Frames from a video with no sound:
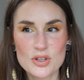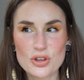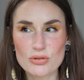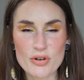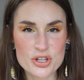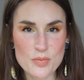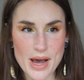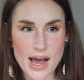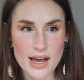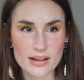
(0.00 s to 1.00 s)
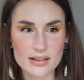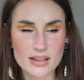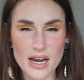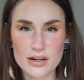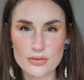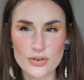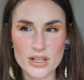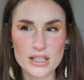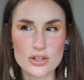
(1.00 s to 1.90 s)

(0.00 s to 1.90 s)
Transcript: throw it in your bag kind of friendly.